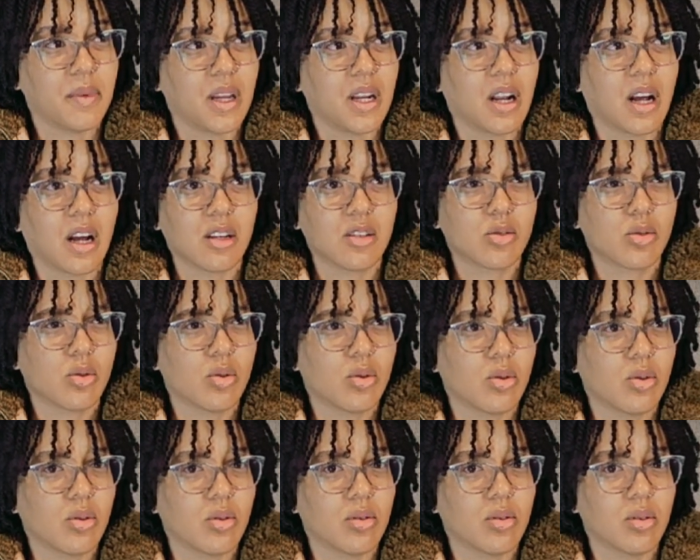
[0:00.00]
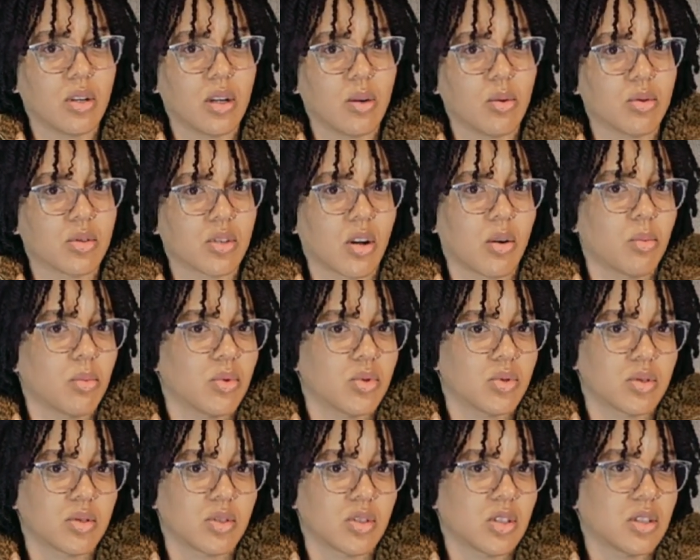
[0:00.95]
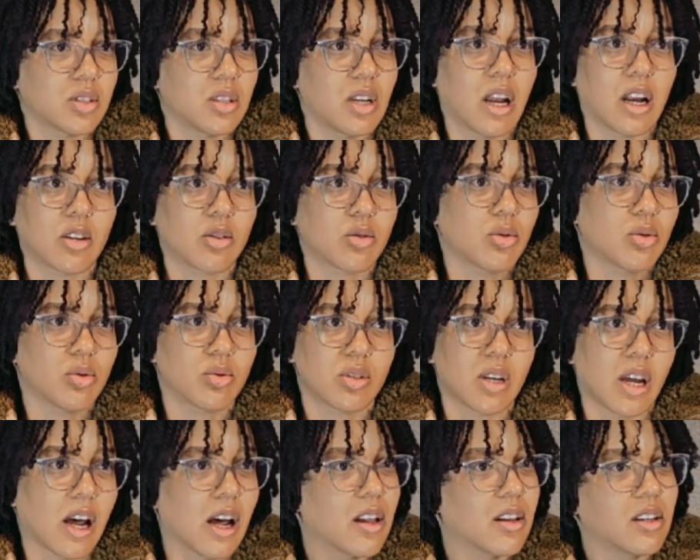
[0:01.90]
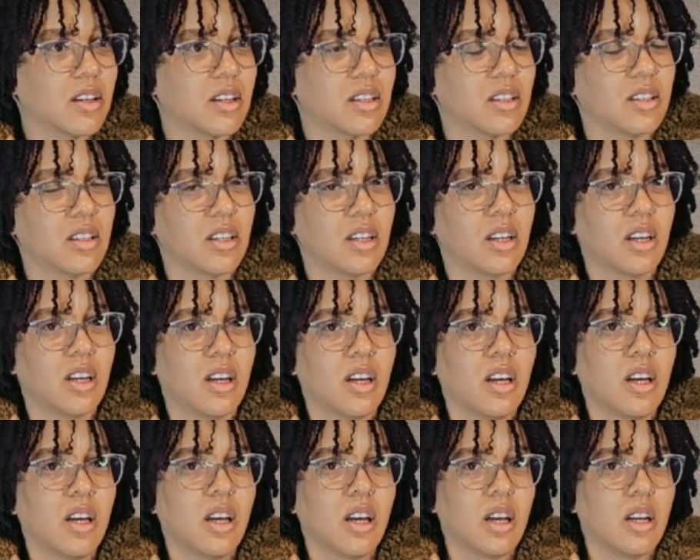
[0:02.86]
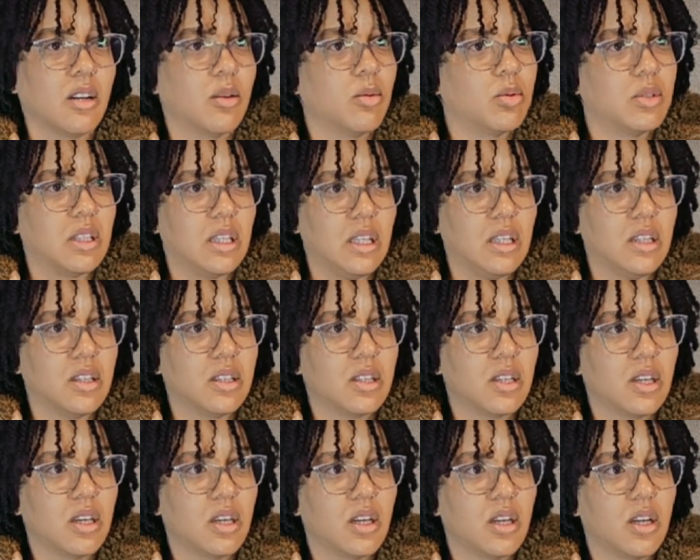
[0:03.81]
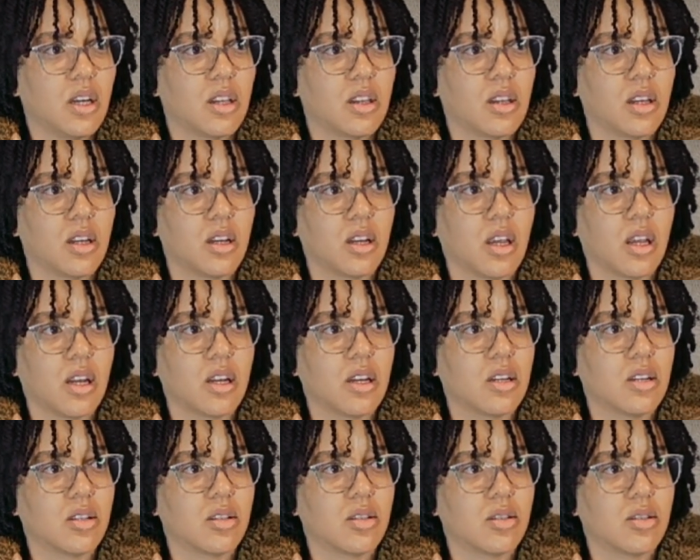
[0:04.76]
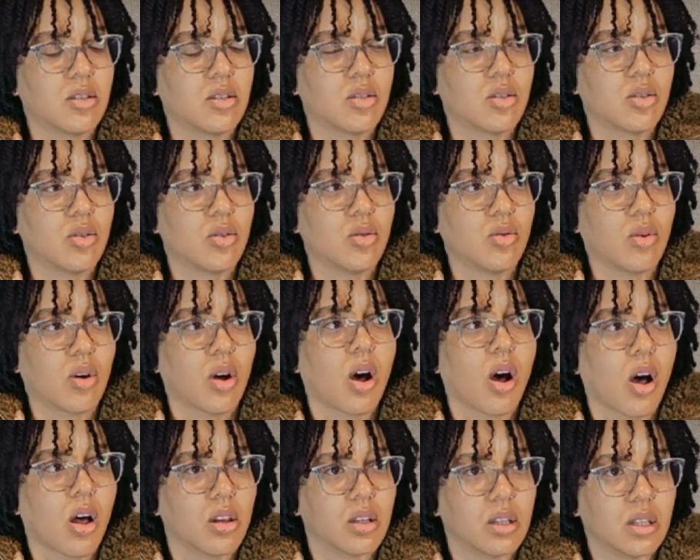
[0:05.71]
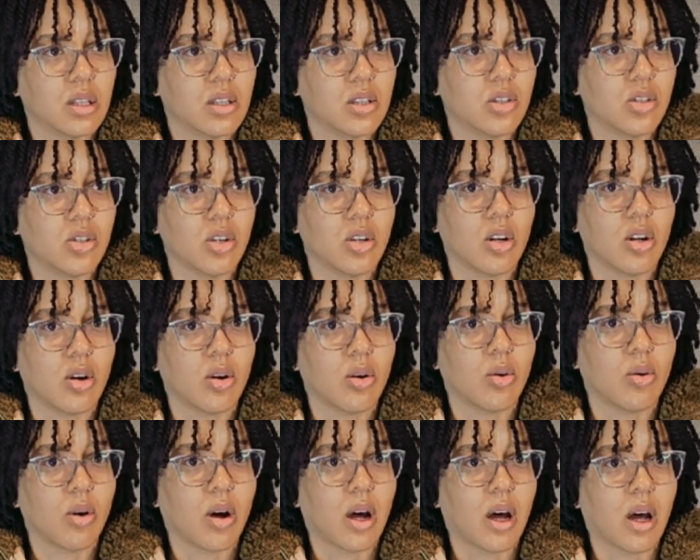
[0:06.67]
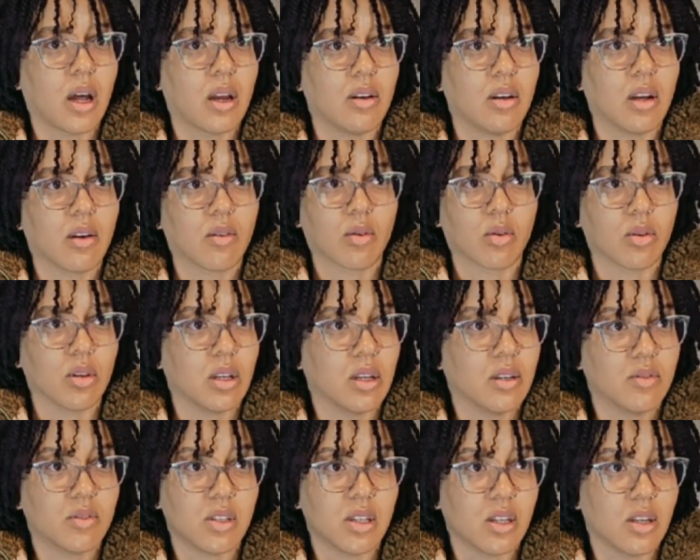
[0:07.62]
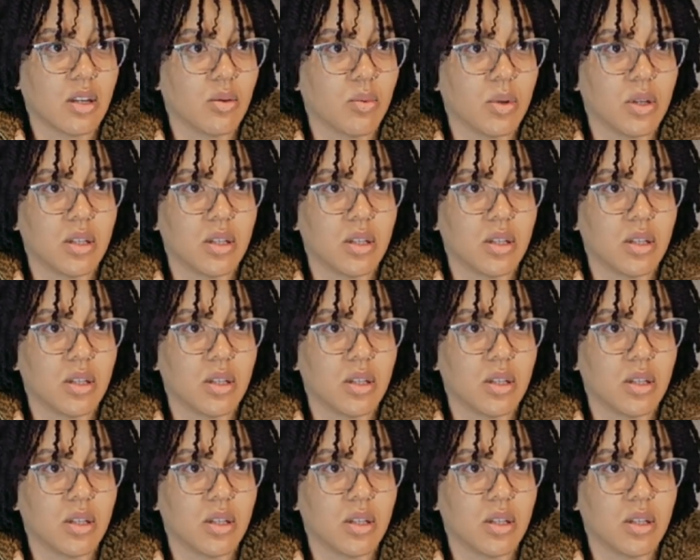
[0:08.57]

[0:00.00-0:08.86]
In high school, it was almost just natural talent, and it was easy. And then getting to college, I never lifted.